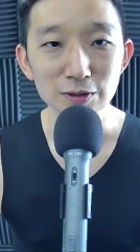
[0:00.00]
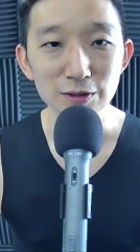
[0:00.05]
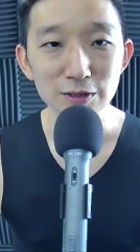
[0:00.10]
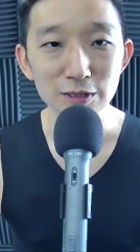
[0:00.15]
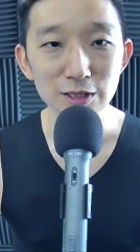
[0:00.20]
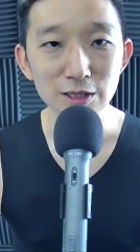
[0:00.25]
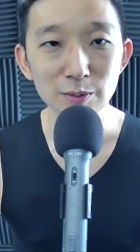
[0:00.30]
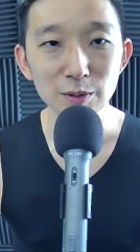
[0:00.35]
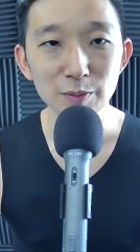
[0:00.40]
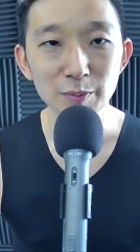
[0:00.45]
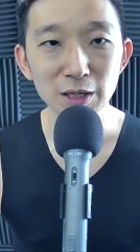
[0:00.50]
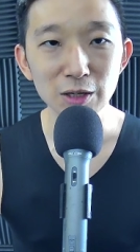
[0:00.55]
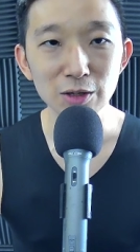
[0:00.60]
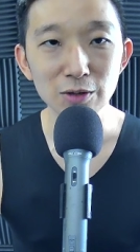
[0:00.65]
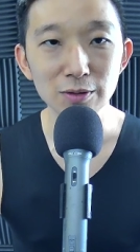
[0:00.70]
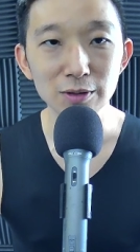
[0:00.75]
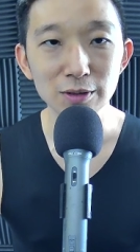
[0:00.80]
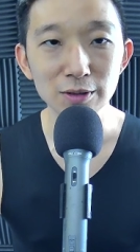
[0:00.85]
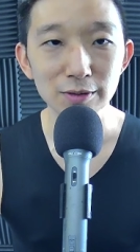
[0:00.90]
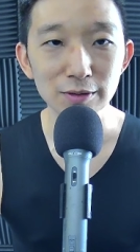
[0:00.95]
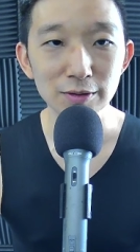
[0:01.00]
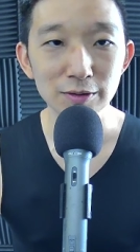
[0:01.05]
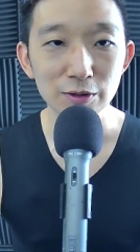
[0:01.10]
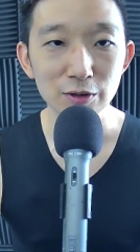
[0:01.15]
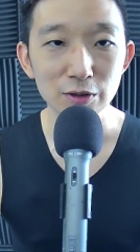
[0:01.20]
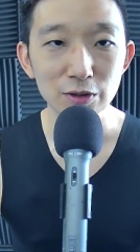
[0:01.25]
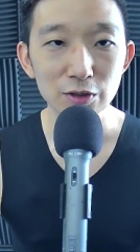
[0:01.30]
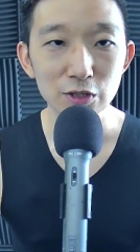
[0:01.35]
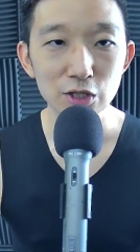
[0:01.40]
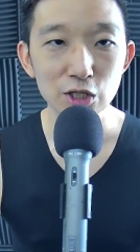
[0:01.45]
Zip a bit lower,
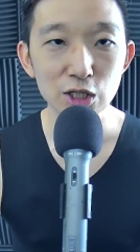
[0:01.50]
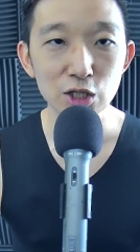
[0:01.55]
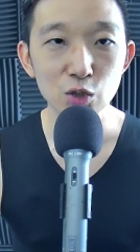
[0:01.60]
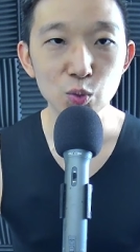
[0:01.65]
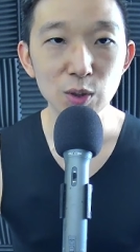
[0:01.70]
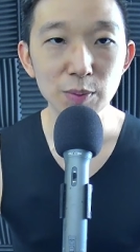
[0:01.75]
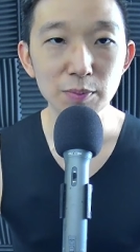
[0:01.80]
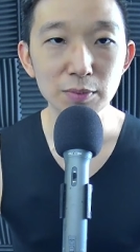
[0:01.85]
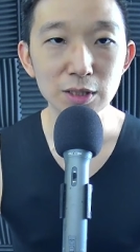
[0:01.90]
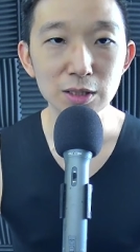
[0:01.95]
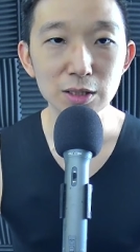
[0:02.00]
sweep